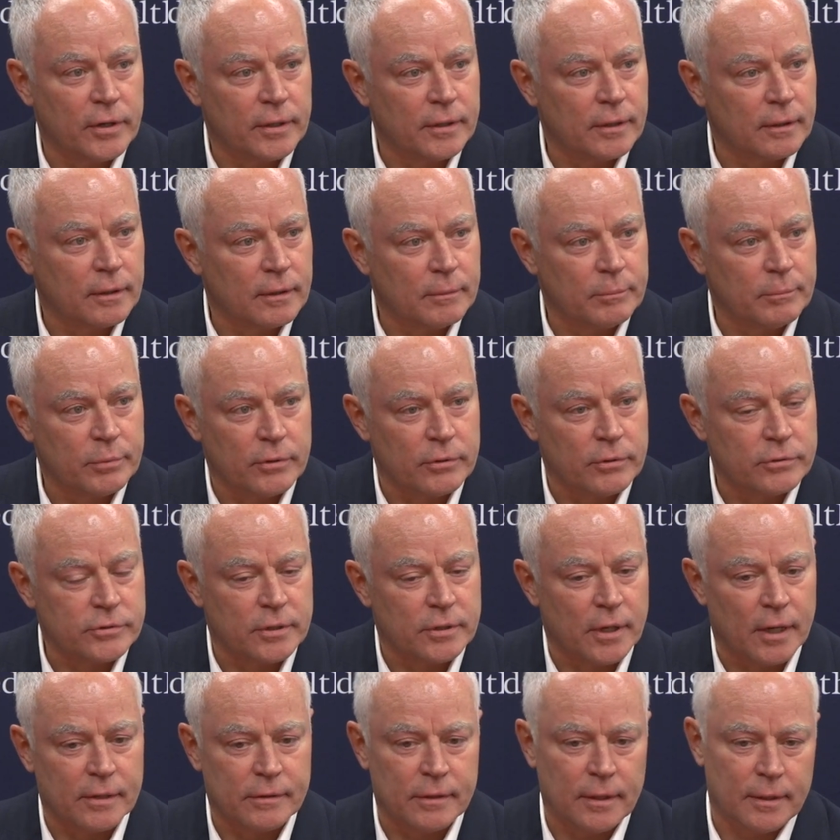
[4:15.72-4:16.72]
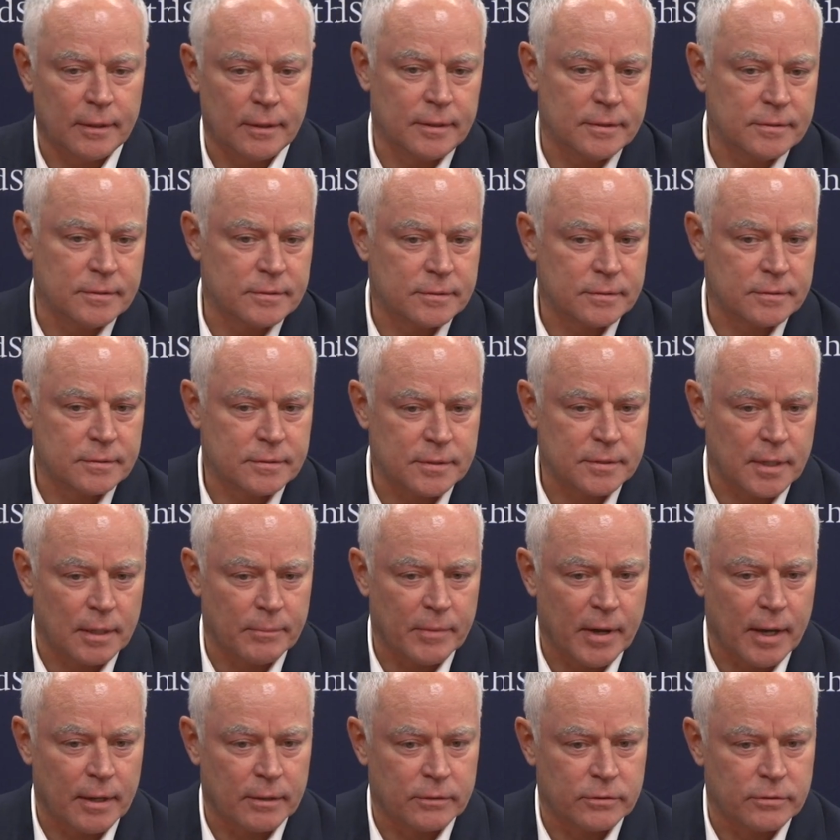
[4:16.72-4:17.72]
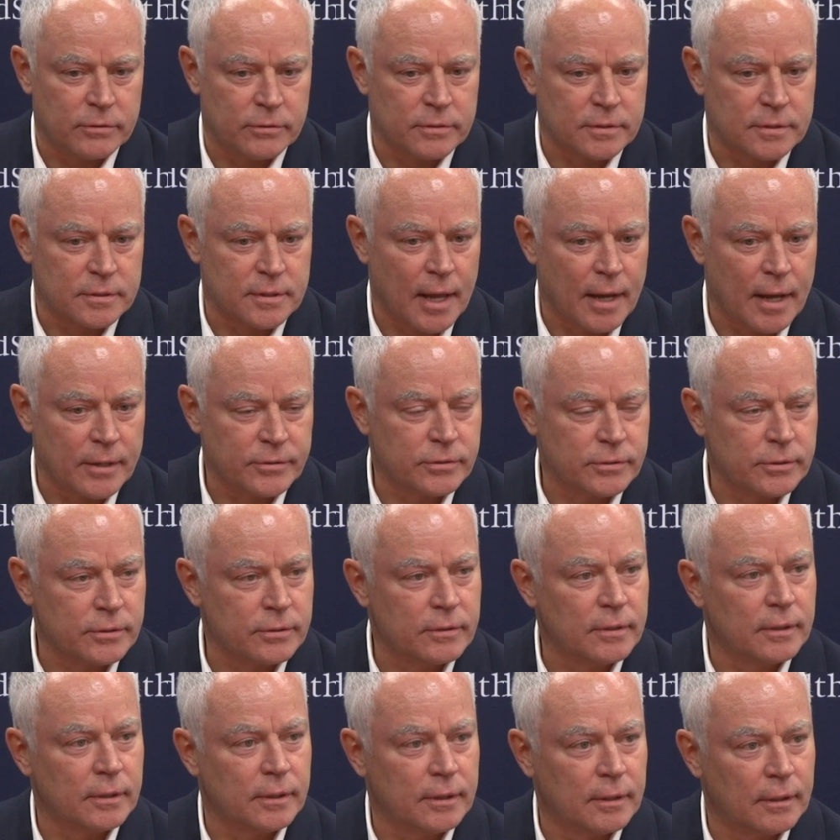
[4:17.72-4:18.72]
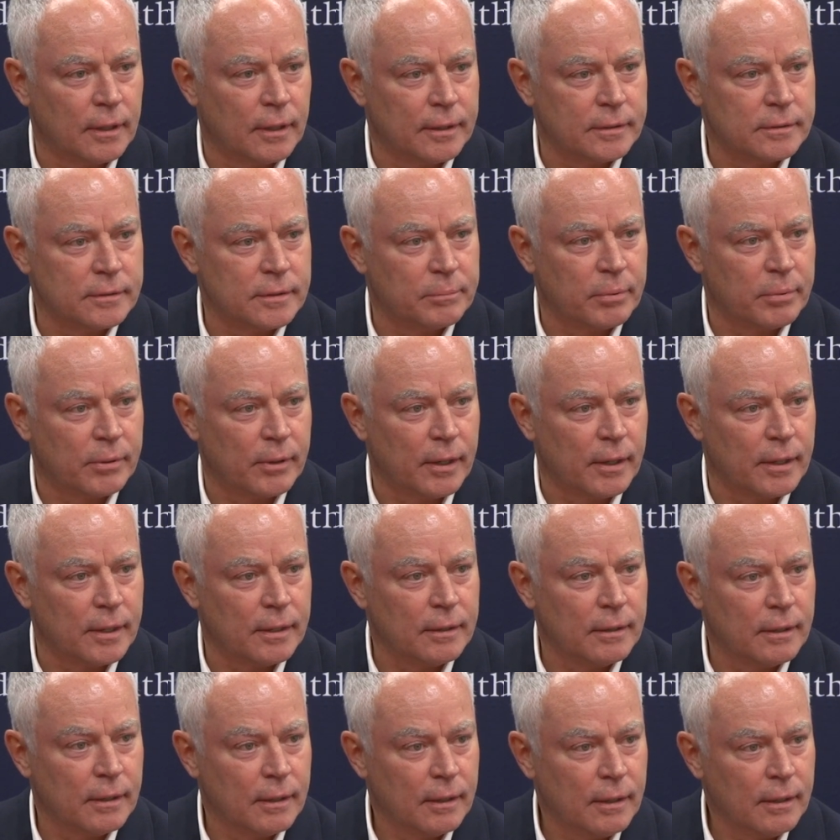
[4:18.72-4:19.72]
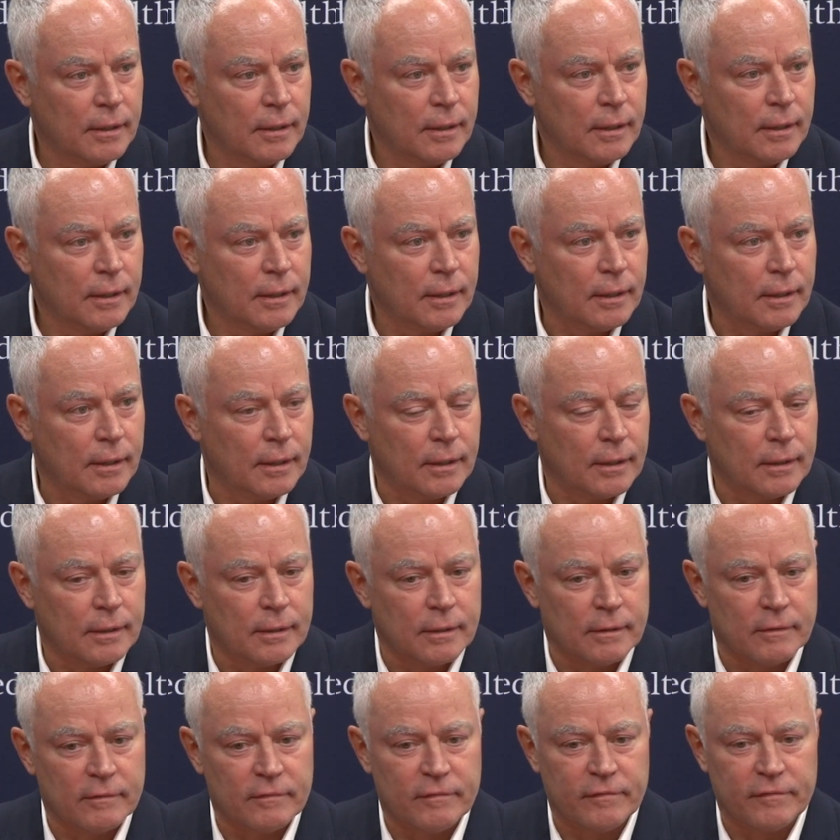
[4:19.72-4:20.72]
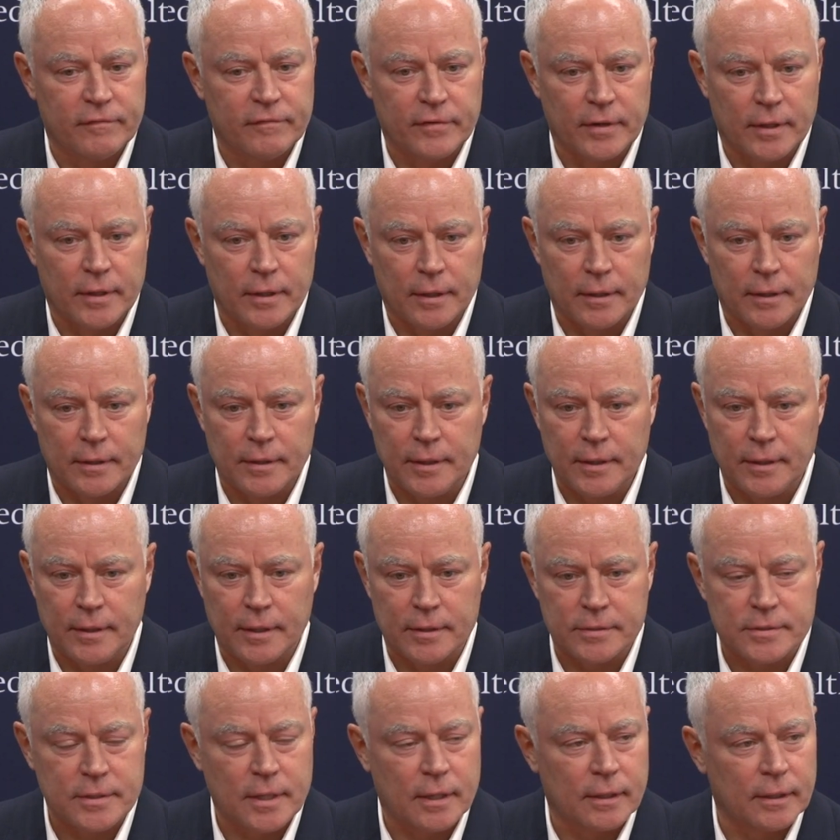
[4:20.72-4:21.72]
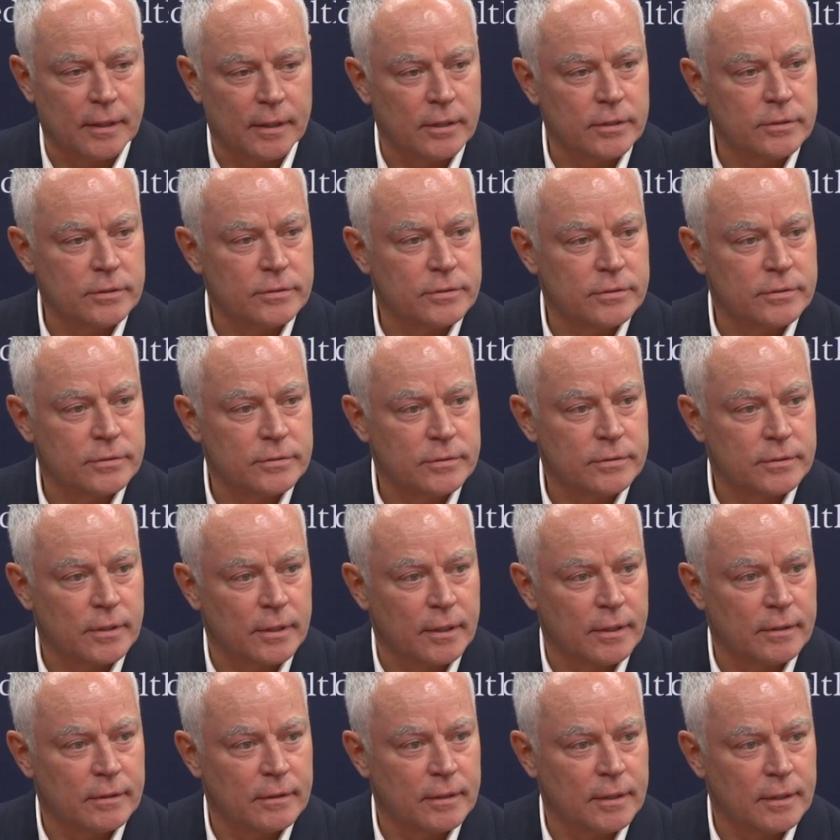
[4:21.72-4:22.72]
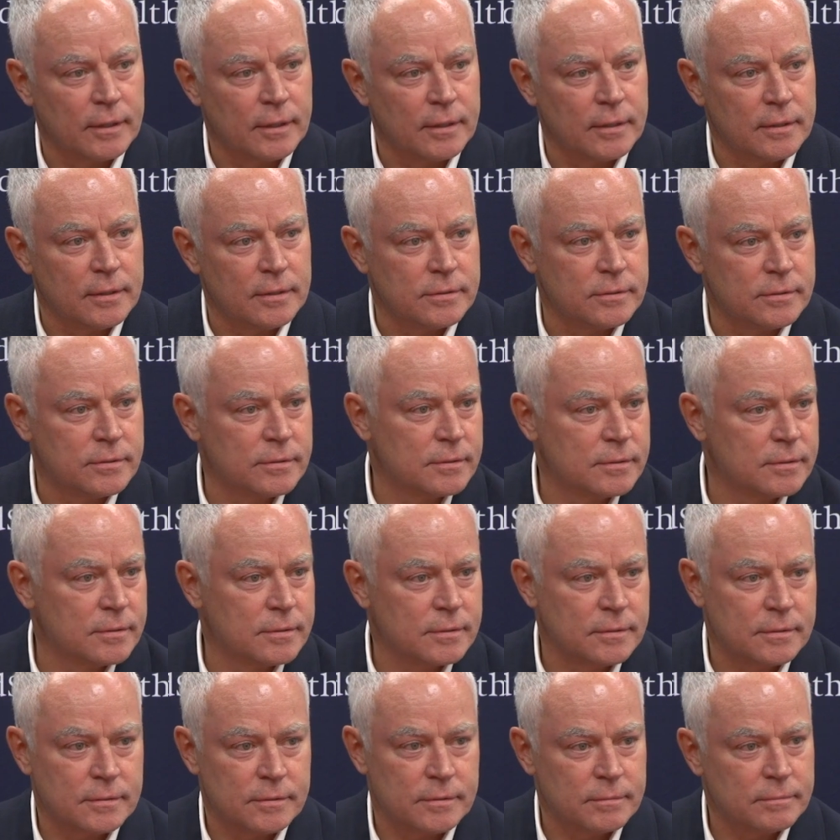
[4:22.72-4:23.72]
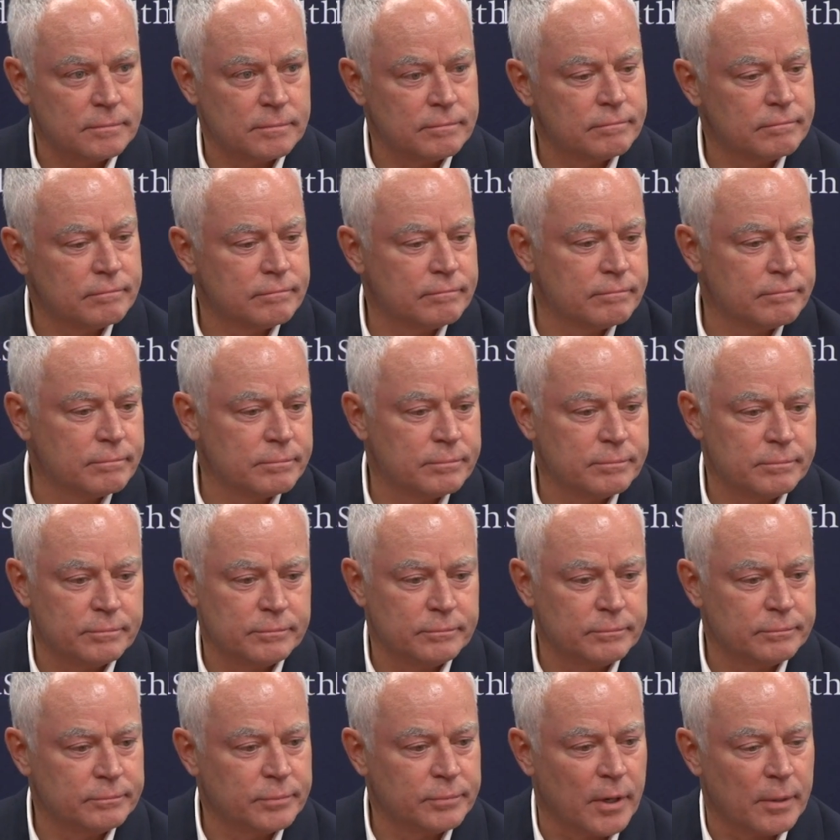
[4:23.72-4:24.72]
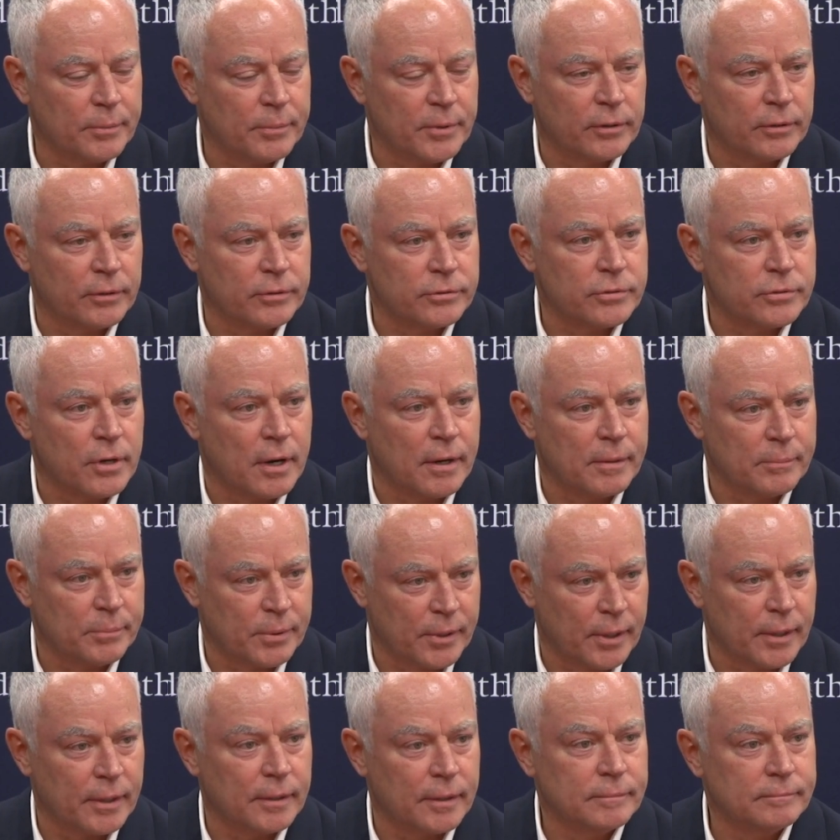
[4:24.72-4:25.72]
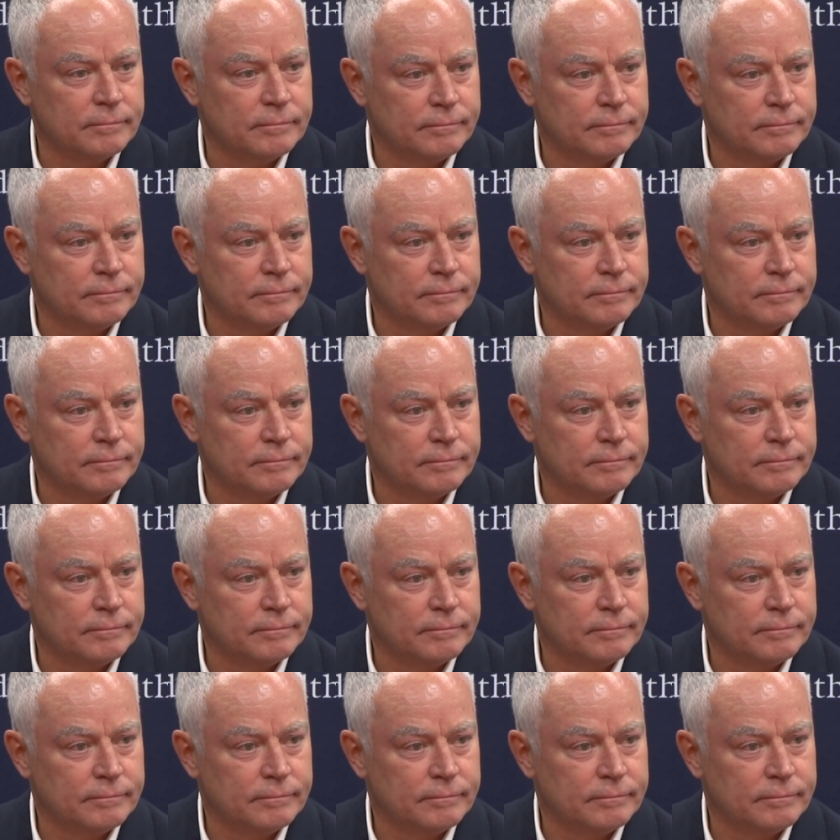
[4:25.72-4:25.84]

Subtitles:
he can approach it. I think he's the same attitude as last year, that he'd like to play. And if he gets clearance, I think he's probably going to try and play.